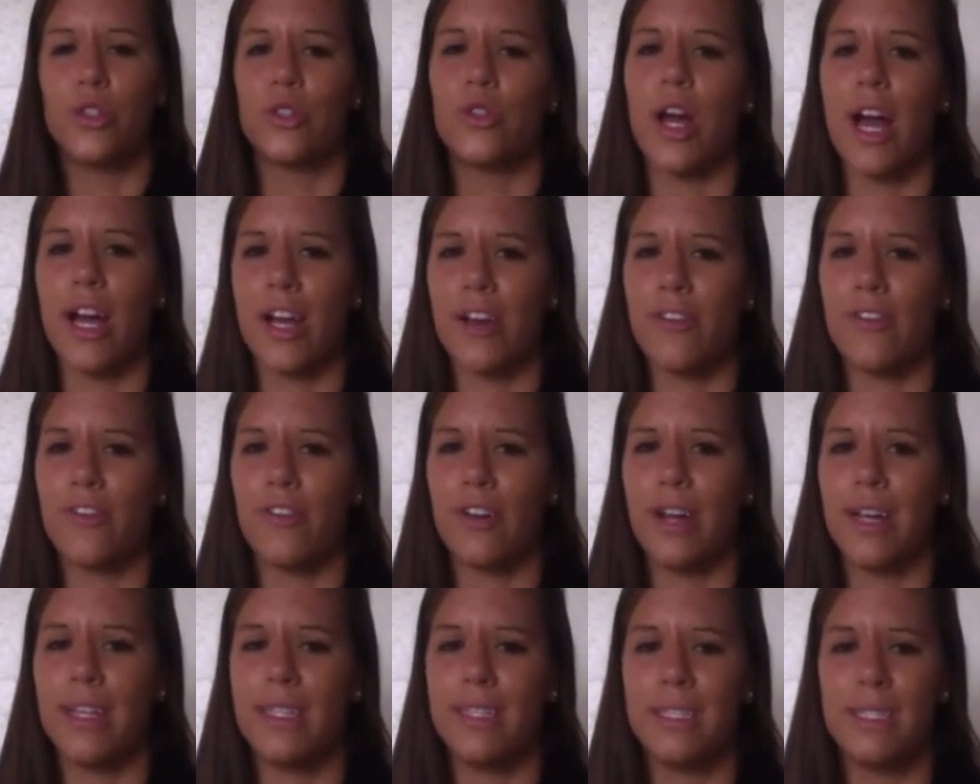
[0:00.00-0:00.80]
track of
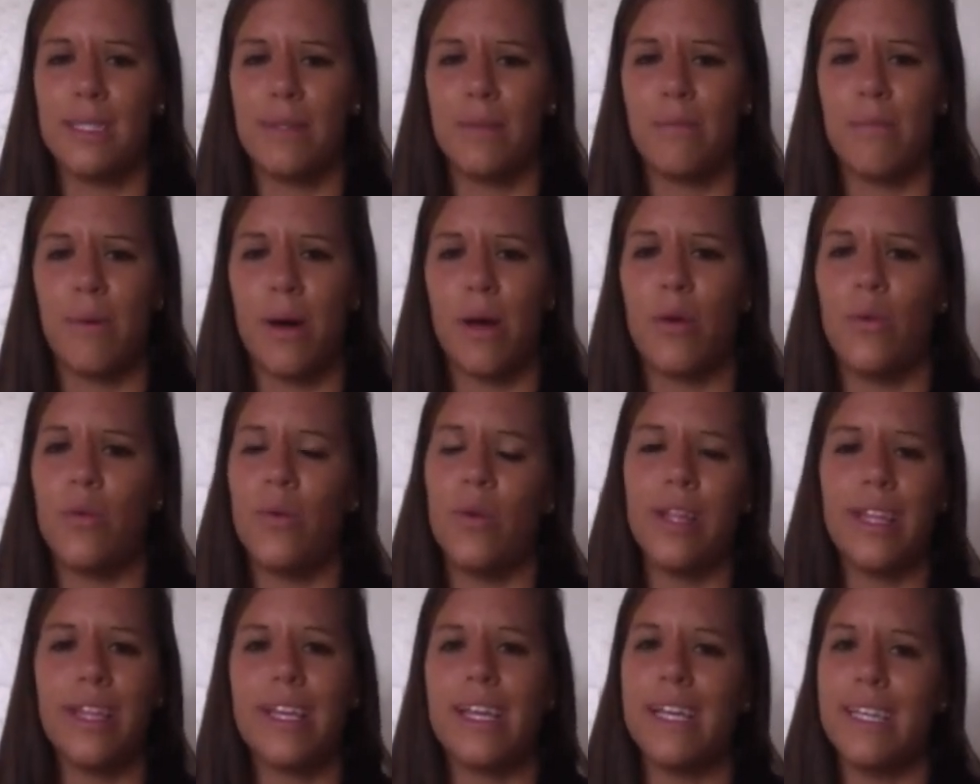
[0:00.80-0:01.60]
friends, but
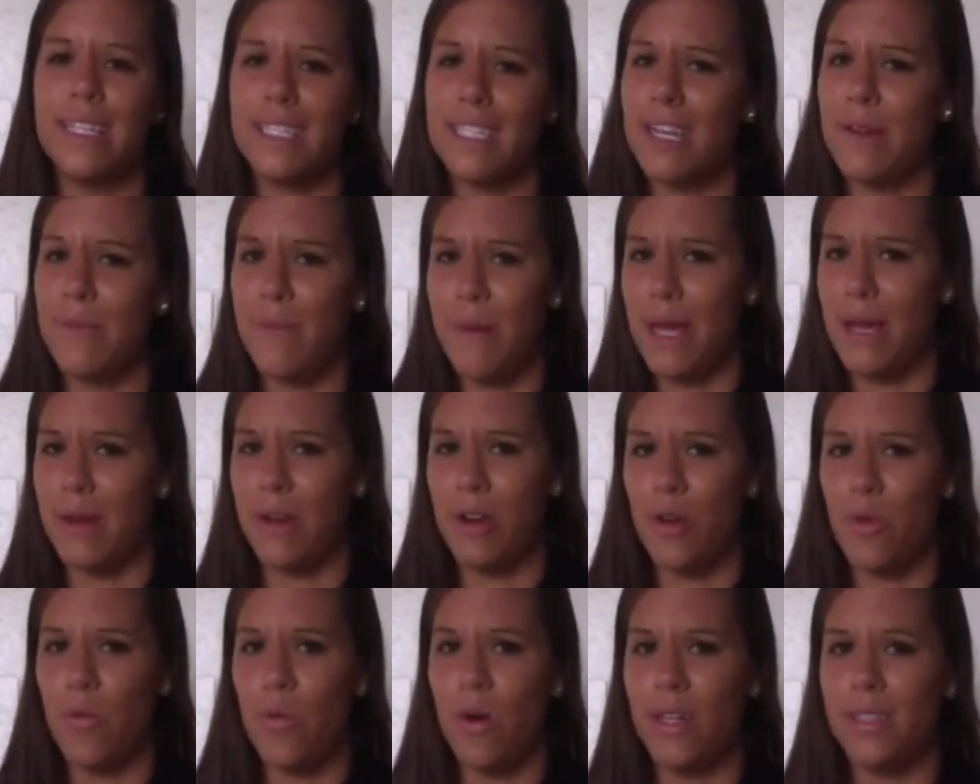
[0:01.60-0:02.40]
really easy to make
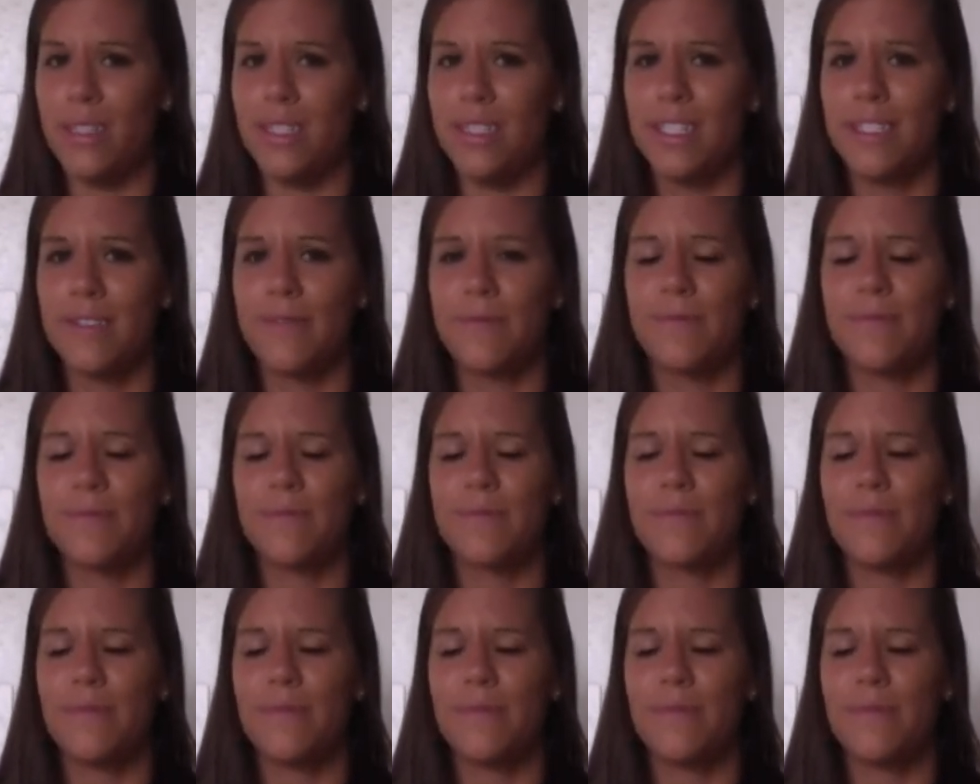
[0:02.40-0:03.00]
new ones.